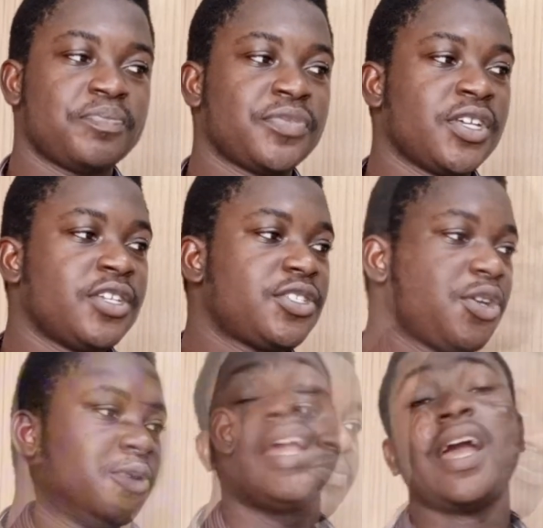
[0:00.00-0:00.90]
So
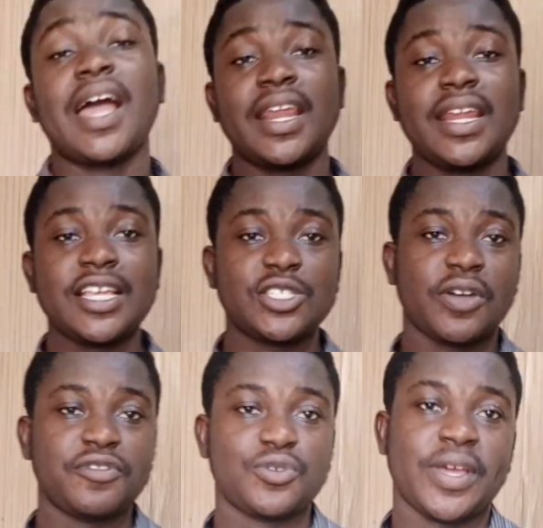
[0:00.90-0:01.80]
another
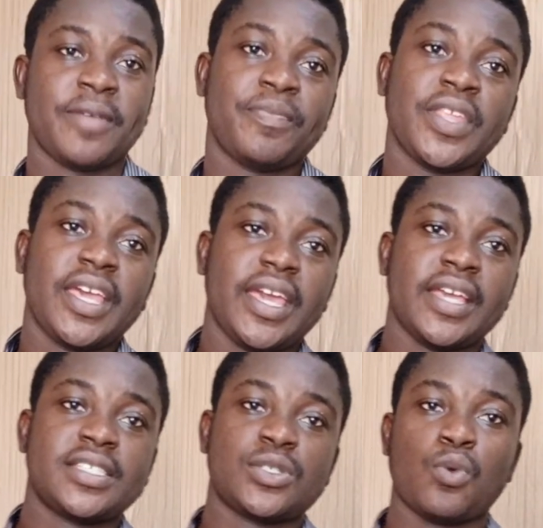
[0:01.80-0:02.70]
software
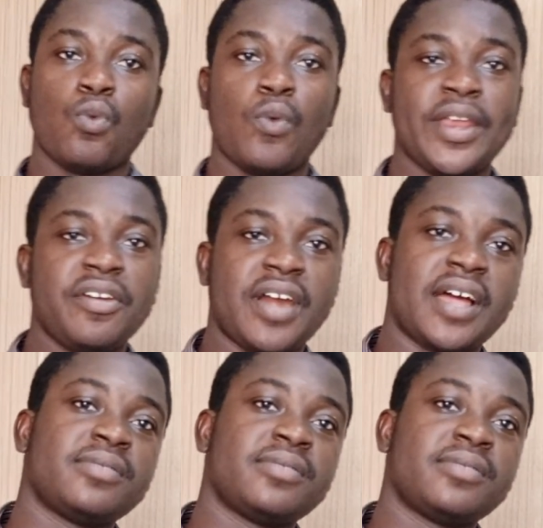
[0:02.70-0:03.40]
is WinRAR.